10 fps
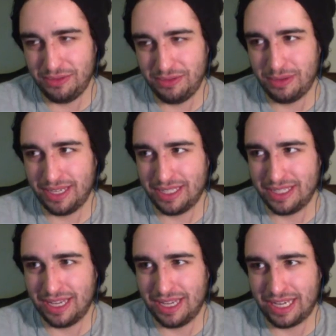wearing this
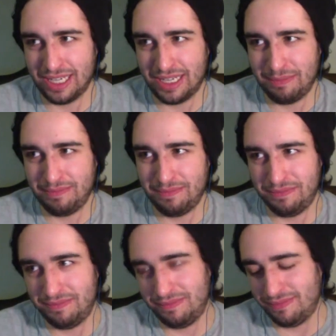
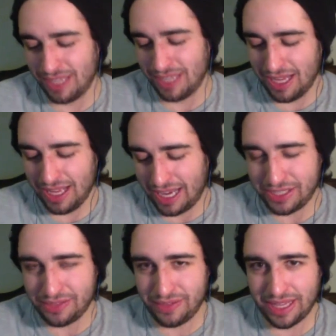I
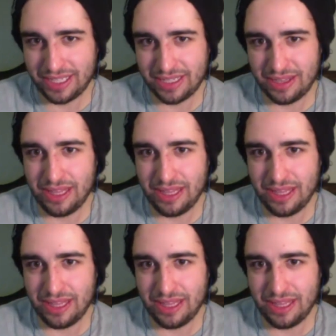just feel like